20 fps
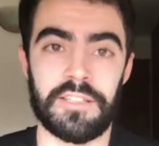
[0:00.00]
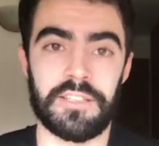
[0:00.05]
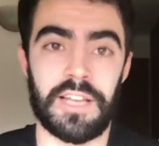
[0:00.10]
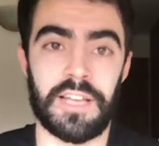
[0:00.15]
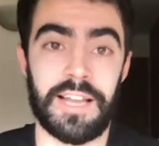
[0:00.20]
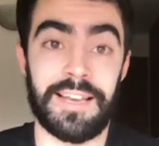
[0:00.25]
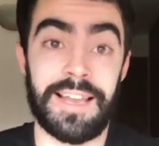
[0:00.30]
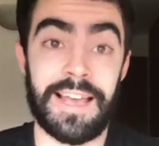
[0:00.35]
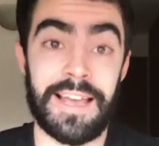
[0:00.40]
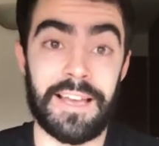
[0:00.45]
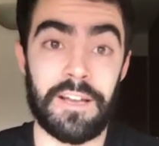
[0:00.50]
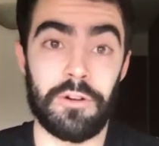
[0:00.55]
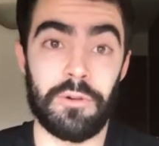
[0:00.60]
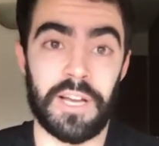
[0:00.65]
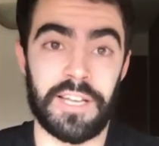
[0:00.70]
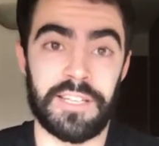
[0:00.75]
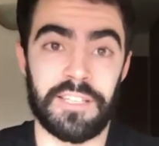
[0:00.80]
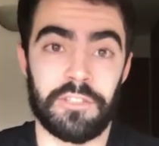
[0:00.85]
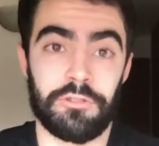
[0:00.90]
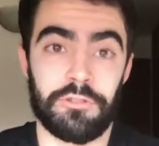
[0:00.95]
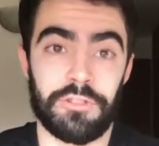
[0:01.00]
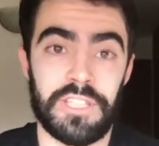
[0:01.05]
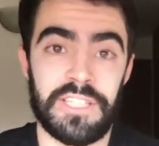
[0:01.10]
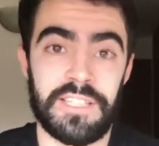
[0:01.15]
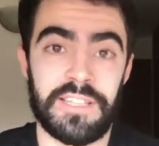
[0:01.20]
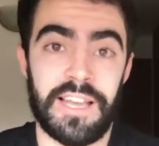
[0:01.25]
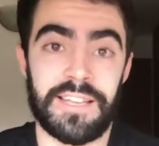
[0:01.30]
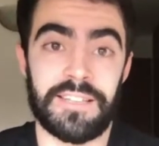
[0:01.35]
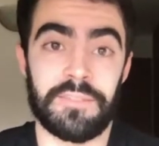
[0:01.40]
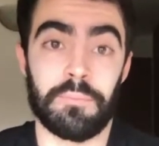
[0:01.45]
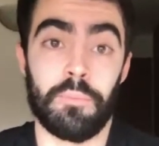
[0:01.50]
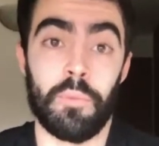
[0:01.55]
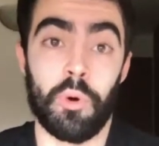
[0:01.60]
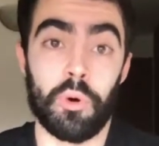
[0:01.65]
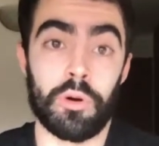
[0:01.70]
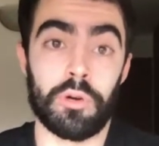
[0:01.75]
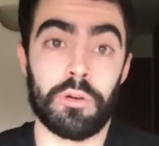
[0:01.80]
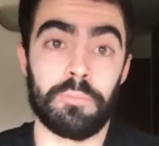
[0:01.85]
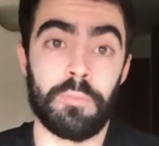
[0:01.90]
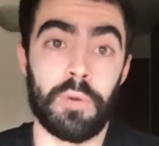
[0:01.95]
allow and agree that
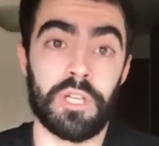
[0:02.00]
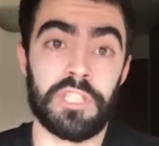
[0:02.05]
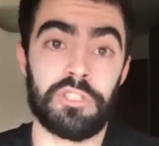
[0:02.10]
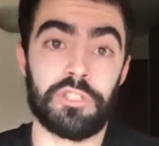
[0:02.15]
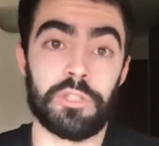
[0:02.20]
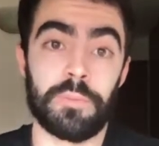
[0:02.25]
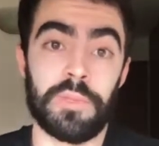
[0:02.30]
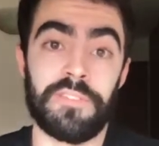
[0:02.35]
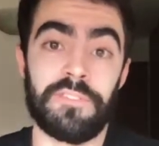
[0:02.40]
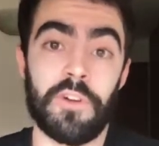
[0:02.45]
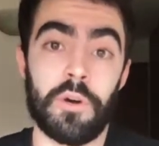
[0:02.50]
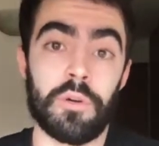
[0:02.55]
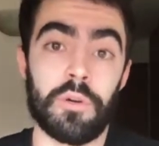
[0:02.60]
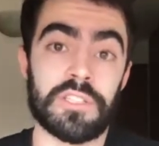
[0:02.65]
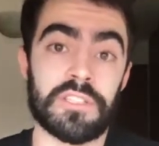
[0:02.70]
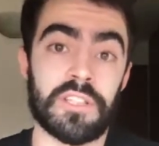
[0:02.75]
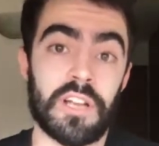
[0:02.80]
more money should be focused